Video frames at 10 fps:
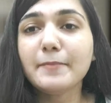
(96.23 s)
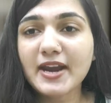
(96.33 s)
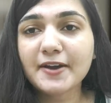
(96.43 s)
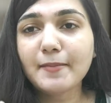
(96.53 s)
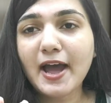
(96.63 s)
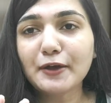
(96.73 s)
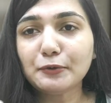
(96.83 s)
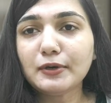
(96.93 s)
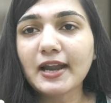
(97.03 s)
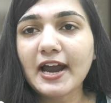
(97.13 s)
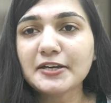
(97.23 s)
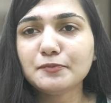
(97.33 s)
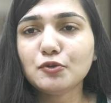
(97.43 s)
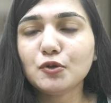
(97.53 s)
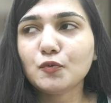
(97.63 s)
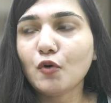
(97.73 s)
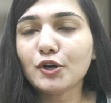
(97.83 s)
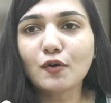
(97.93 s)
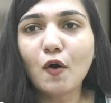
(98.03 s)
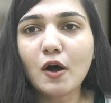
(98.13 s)
made my own light board
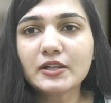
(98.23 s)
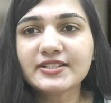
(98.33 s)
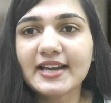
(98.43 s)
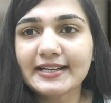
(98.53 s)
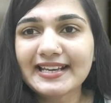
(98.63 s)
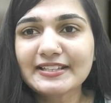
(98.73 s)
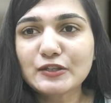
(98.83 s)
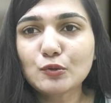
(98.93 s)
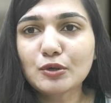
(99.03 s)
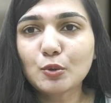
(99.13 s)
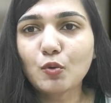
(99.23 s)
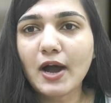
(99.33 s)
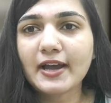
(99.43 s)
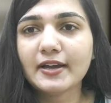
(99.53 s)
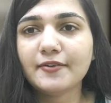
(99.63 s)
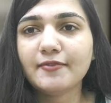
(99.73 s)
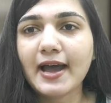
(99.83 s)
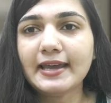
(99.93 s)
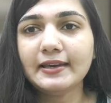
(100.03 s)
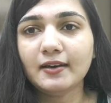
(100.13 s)
what all settings you require
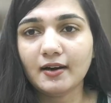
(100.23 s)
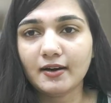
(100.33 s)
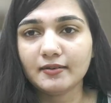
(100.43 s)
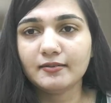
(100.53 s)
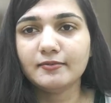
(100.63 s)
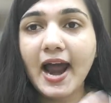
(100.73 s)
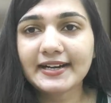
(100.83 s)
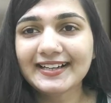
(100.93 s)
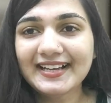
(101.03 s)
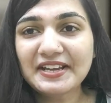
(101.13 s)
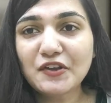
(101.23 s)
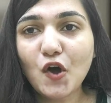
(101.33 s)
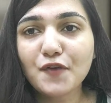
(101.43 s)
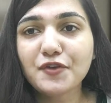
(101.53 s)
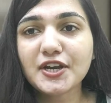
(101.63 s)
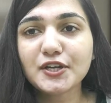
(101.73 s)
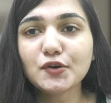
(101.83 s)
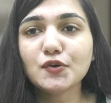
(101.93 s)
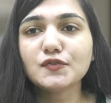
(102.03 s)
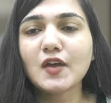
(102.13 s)
while uh, editing your
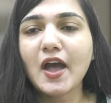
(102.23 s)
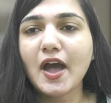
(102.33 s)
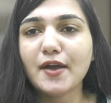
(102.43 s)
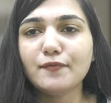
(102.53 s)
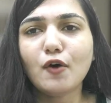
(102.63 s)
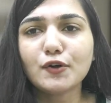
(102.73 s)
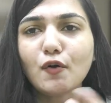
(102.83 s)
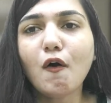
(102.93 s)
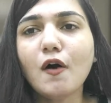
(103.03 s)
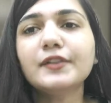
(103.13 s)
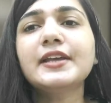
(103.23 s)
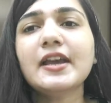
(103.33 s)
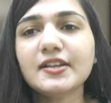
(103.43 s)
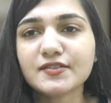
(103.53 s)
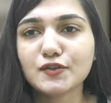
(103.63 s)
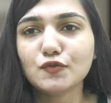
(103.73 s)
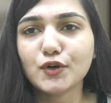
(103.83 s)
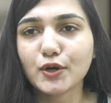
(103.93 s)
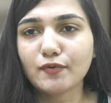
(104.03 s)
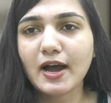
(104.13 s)
videos and what all things you
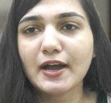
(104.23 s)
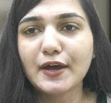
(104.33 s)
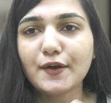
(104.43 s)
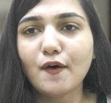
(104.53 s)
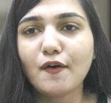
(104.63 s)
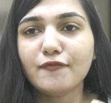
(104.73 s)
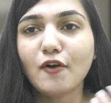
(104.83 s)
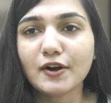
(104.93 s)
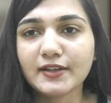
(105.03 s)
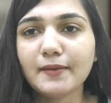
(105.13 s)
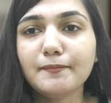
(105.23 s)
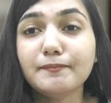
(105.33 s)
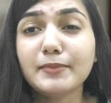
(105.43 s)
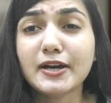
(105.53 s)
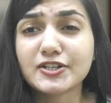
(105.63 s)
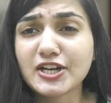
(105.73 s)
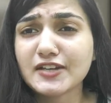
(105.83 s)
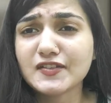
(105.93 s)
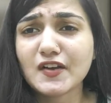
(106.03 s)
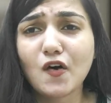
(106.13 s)
require for the
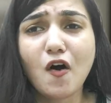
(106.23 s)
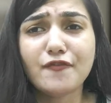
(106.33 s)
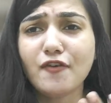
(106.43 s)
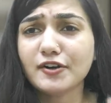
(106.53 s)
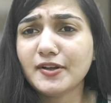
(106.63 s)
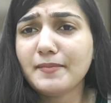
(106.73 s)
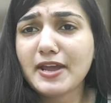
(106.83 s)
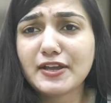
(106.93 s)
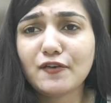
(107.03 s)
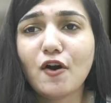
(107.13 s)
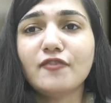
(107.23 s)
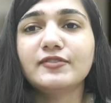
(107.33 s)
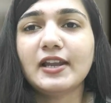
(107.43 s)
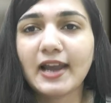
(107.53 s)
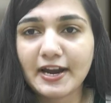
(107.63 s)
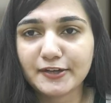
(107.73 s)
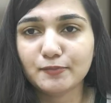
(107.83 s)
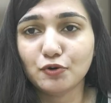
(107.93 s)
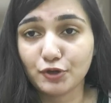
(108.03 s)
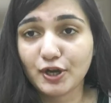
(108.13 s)
purchasing or for the making of the
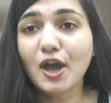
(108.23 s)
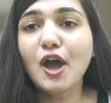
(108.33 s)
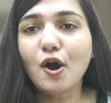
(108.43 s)
light board